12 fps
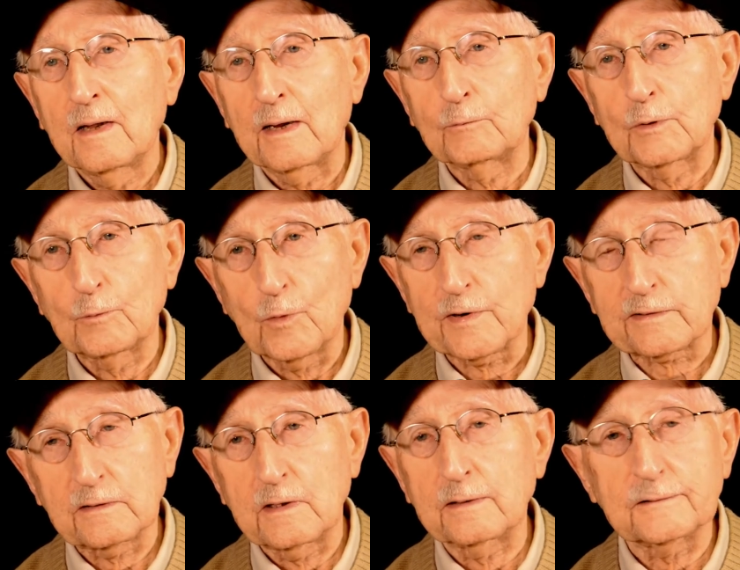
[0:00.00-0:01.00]
and we were
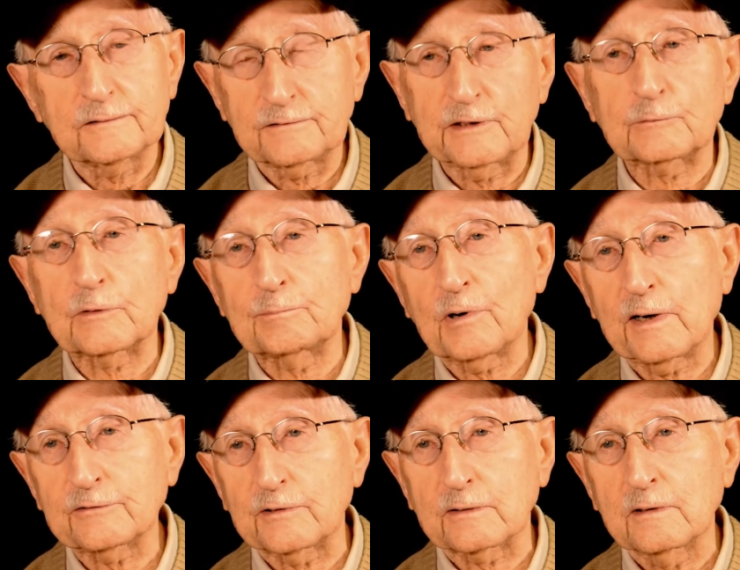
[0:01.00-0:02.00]
working on a secret
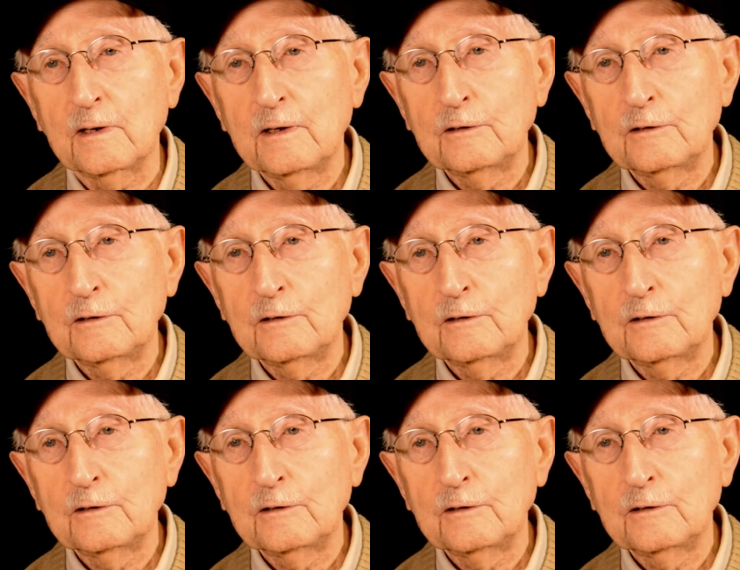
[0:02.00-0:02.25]
project.